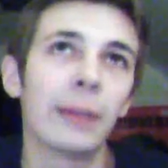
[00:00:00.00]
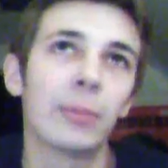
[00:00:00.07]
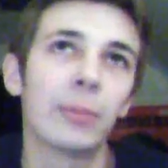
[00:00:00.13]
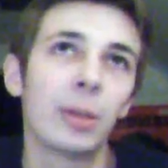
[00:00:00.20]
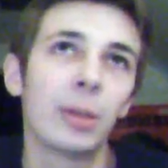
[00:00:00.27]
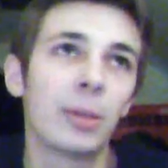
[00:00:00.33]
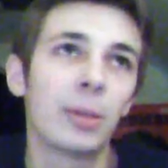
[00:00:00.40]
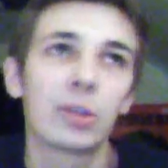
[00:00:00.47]
and
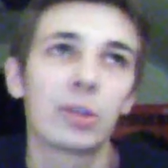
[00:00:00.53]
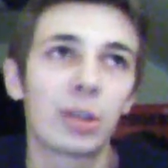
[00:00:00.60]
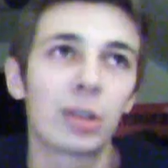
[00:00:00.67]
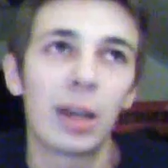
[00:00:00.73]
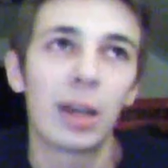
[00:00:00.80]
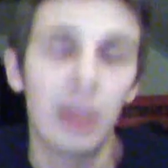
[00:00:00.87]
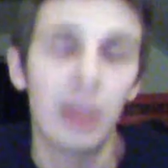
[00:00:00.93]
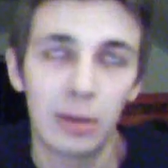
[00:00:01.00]
pretty much
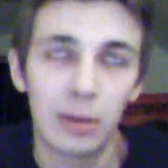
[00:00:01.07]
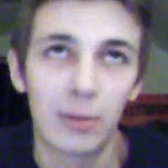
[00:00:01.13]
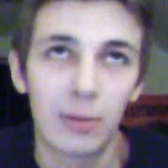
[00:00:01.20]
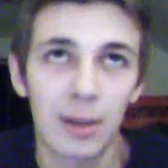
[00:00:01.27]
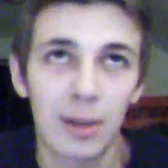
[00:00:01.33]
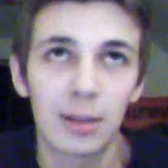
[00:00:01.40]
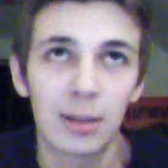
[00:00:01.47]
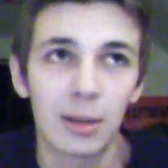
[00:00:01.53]
the
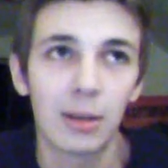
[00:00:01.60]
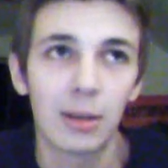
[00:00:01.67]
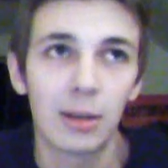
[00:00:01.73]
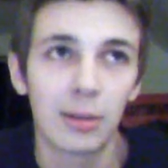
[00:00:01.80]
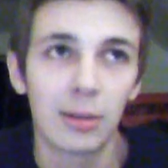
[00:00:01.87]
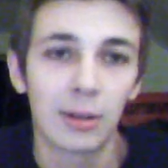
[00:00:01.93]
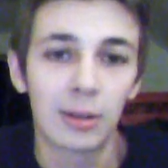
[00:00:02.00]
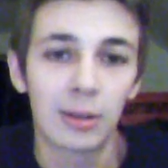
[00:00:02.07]
rest of the